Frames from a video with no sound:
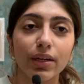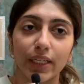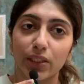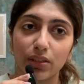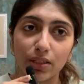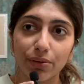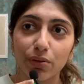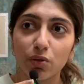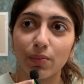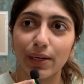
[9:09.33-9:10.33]
Okay, so that's how I
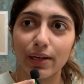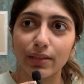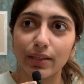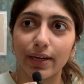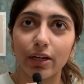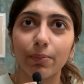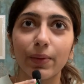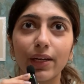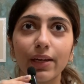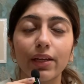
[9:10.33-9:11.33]
used to mainly decide, and
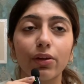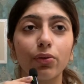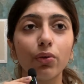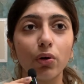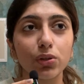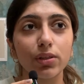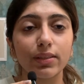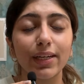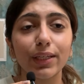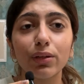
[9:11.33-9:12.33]
mainly, also
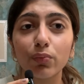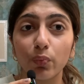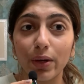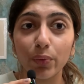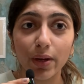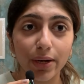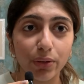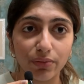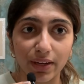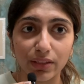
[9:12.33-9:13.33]
decide key, when do I need
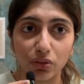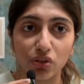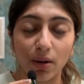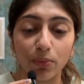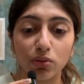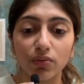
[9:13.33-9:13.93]
to revise this chapter.